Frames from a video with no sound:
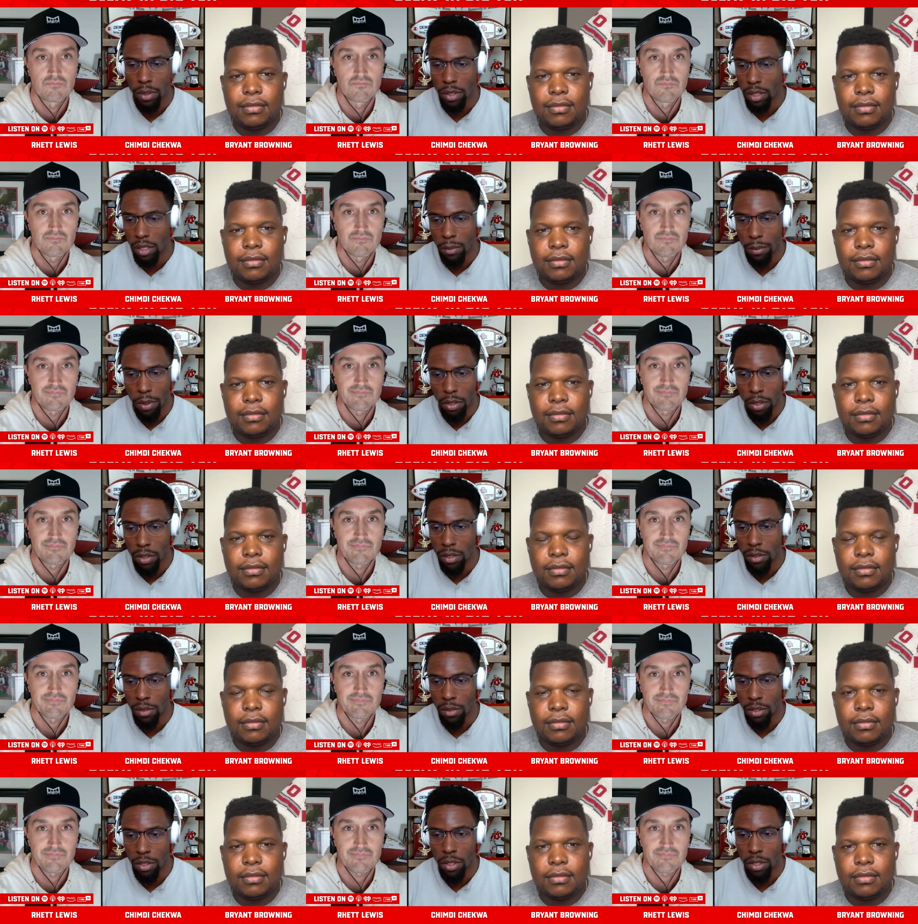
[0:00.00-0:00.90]
Speaker 1: of what the
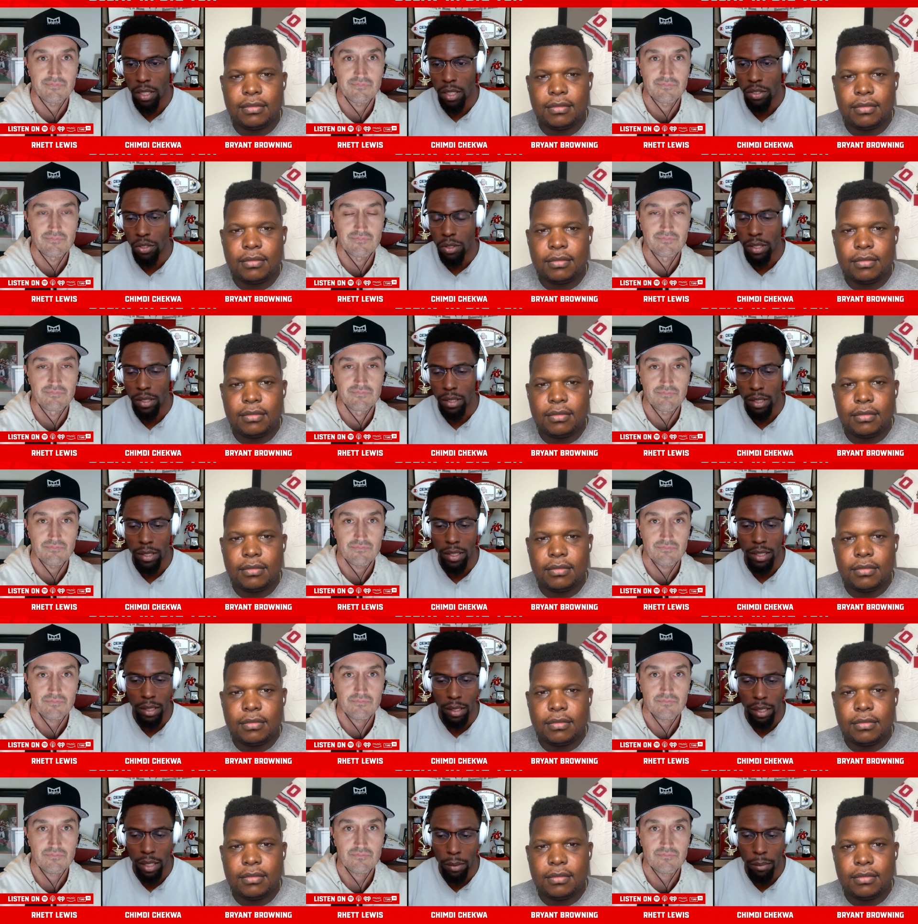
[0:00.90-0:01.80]
opponent is doing, that you can
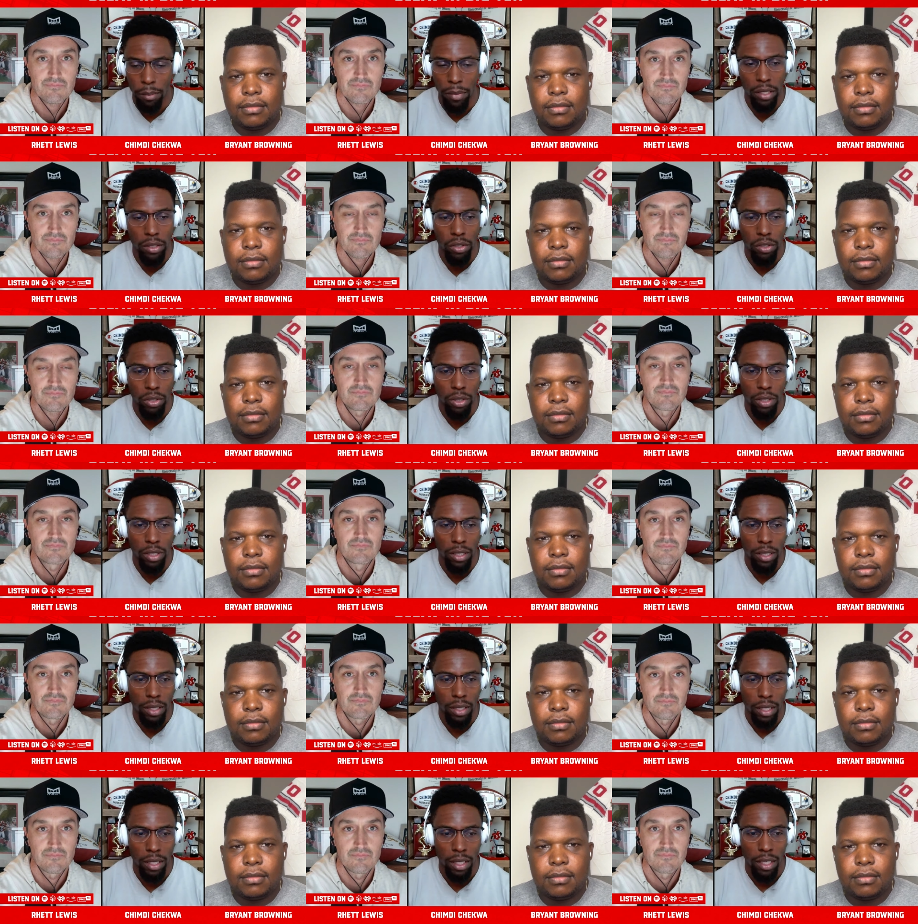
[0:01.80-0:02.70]
just commit to
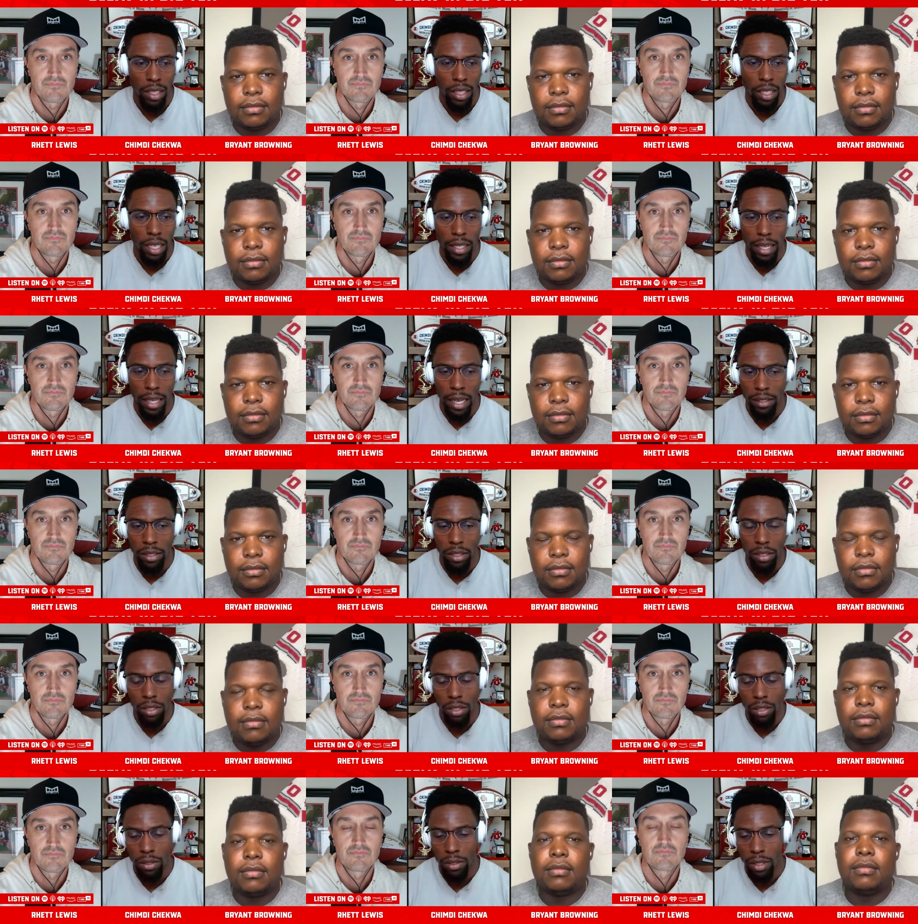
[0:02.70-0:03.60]
it and
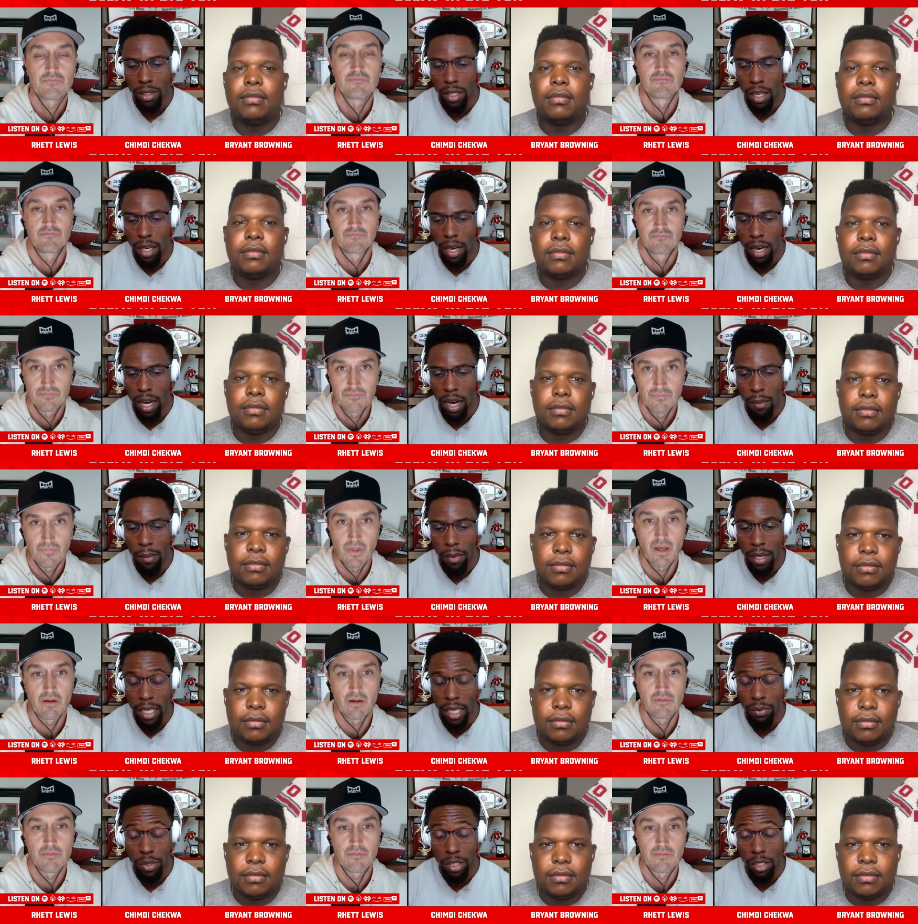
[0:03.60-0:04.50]
execute. Um,
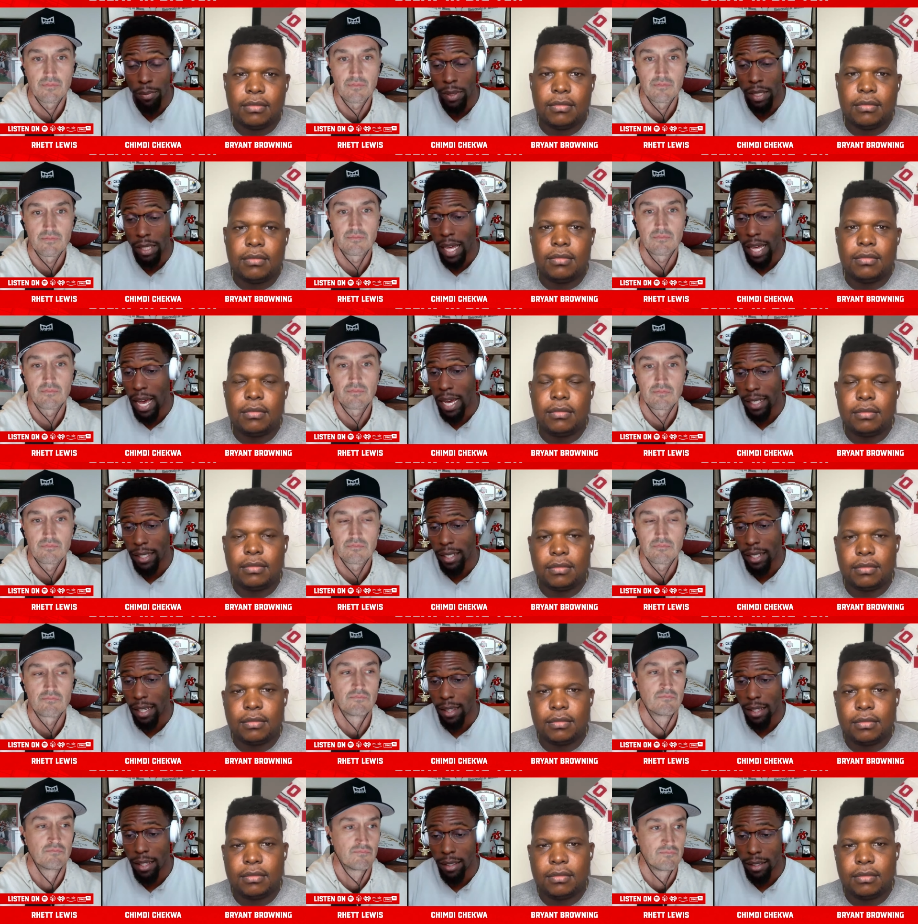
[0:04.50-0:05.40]
and that's what's been
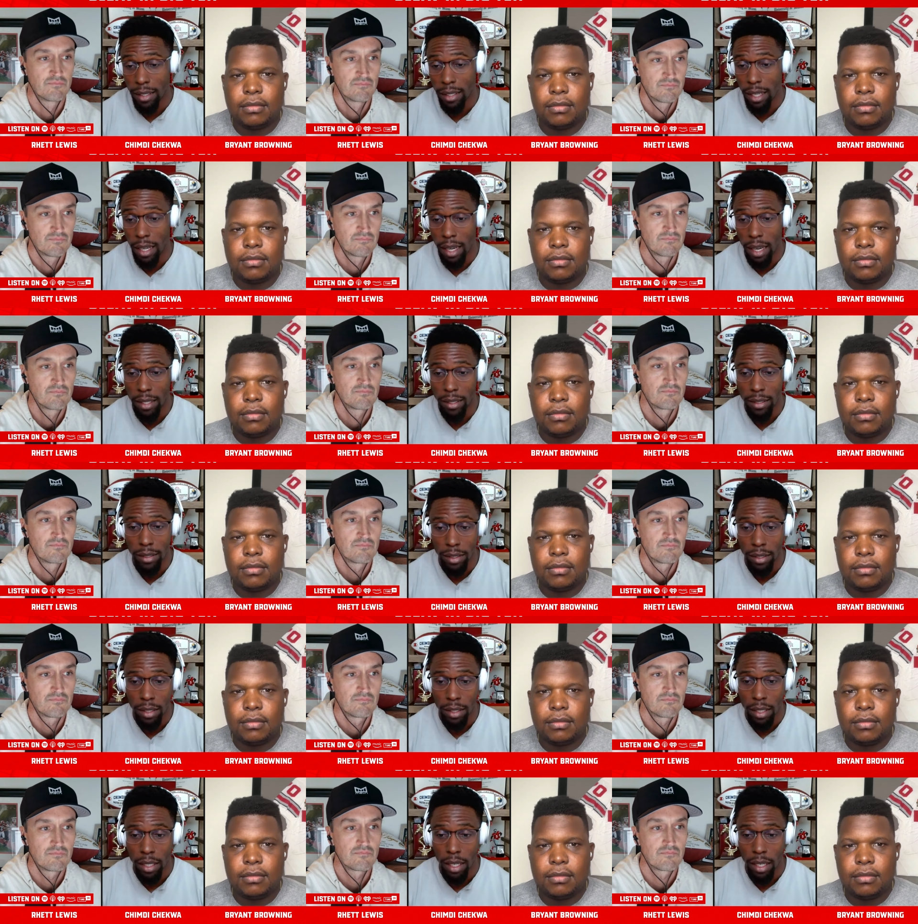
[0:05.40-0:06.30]
lacking, I think, the
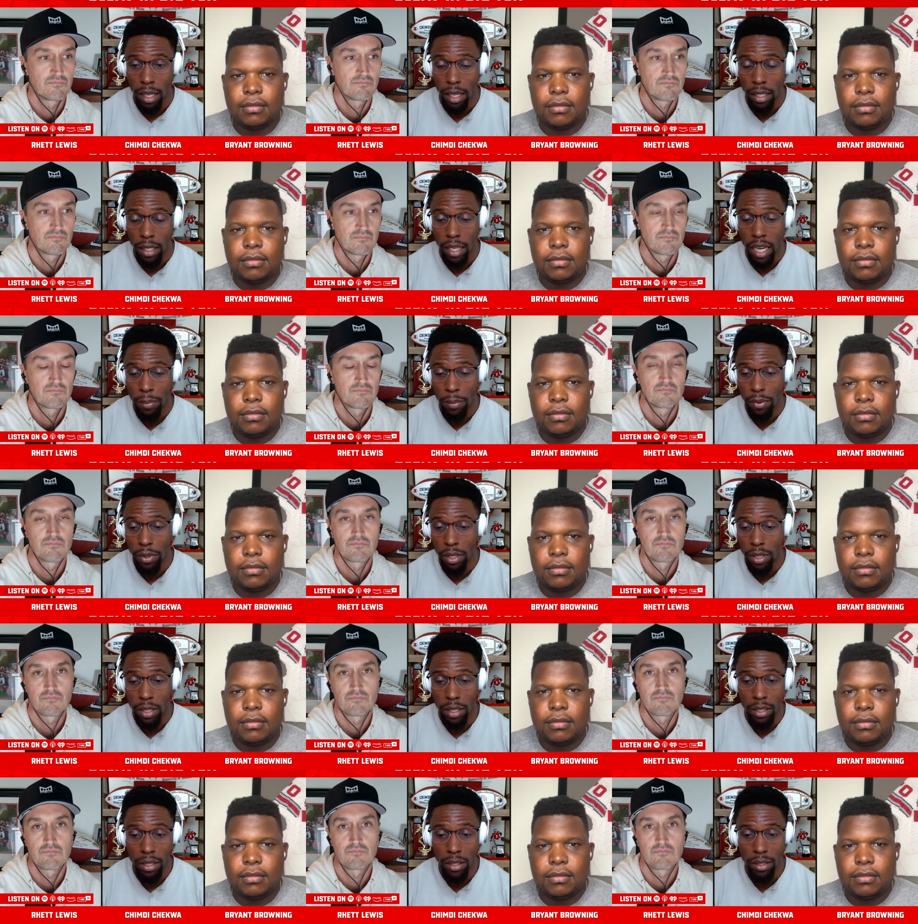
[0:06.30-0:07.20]
last uh, couple
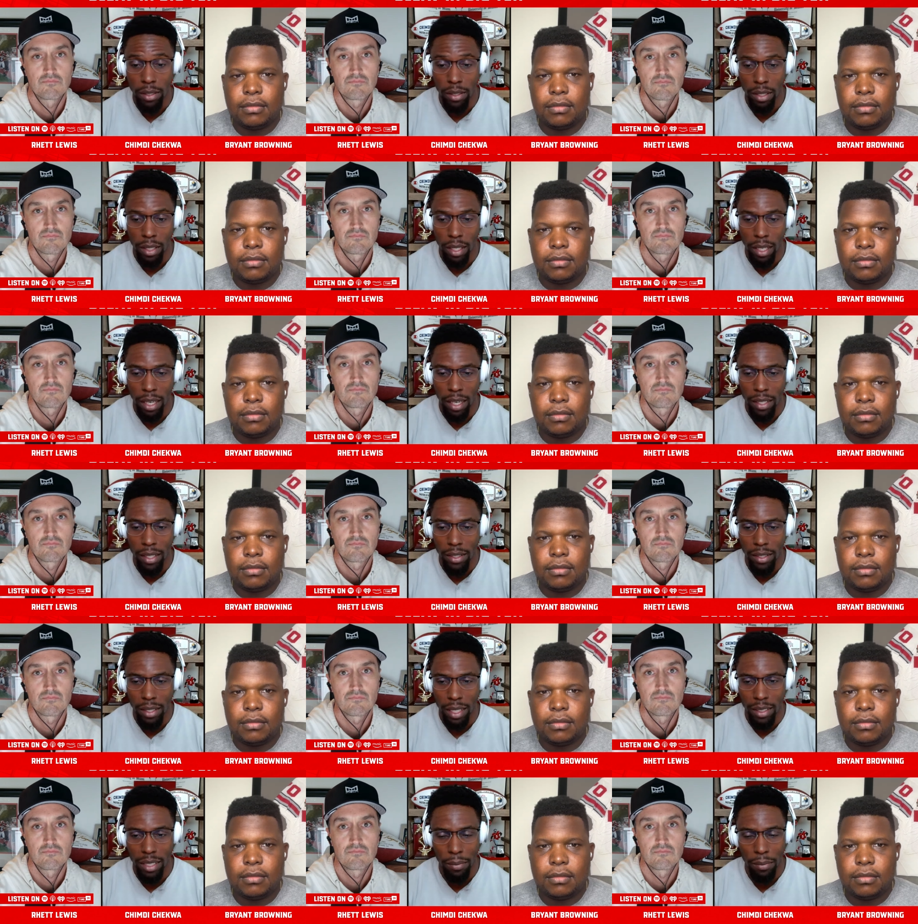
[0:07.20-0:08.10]
years.
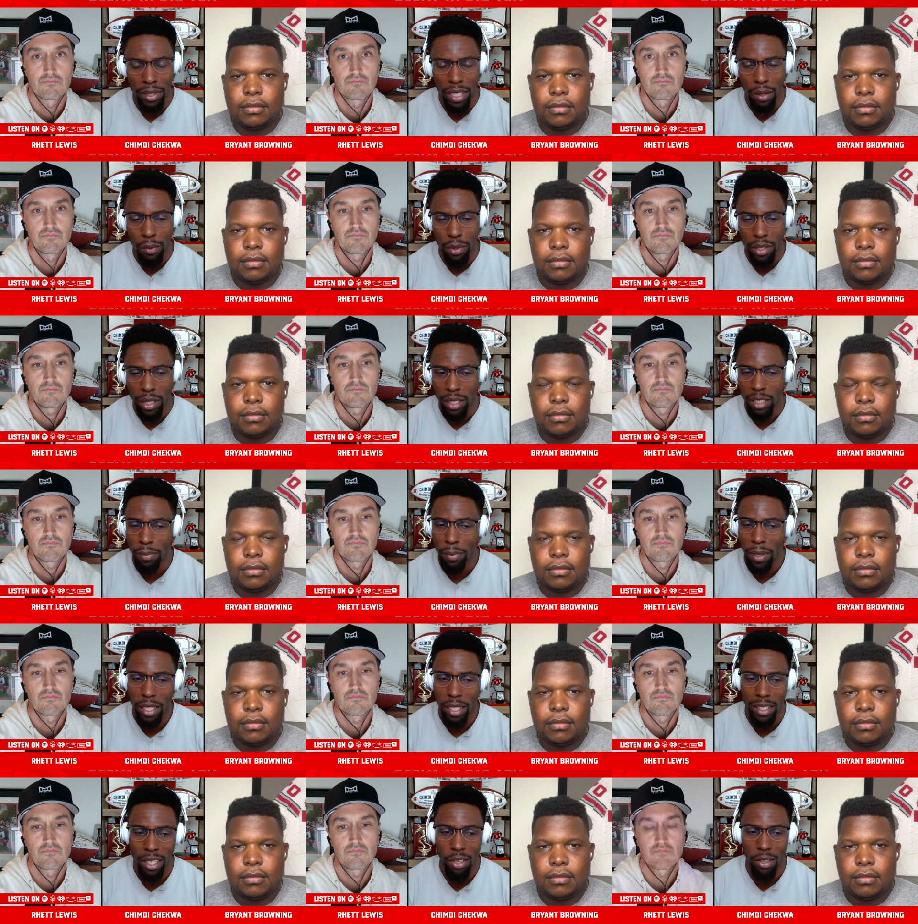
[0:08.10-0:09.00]
And that's something that we
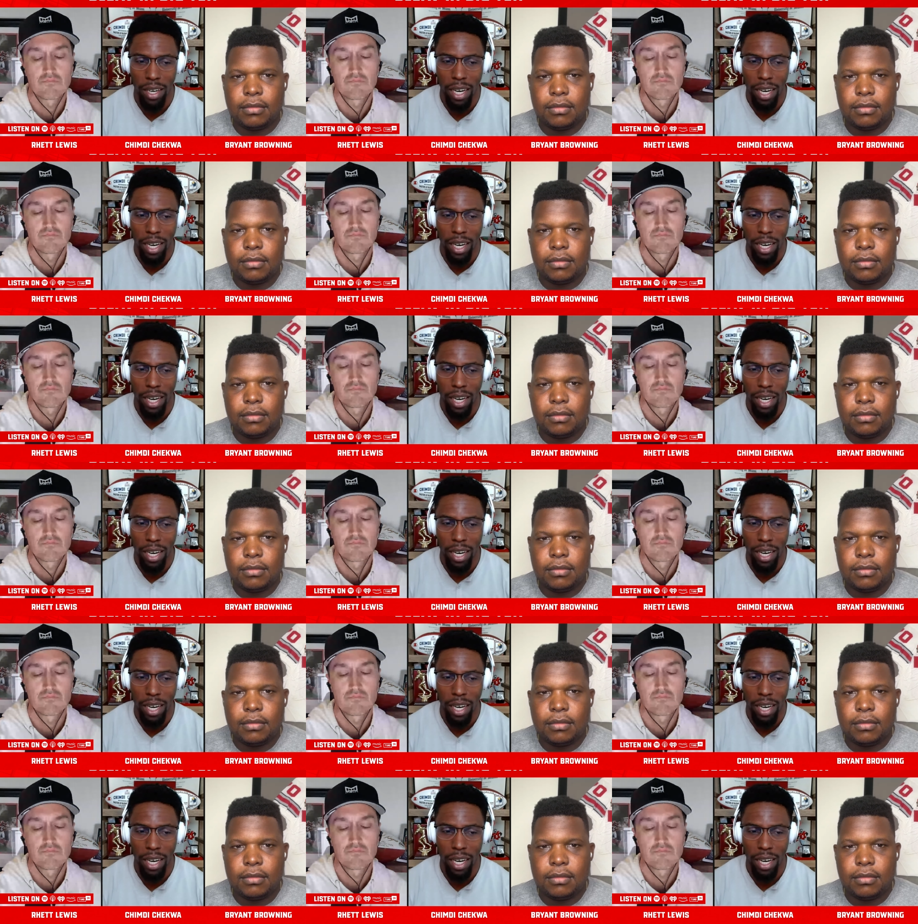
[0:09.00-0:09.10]
expect at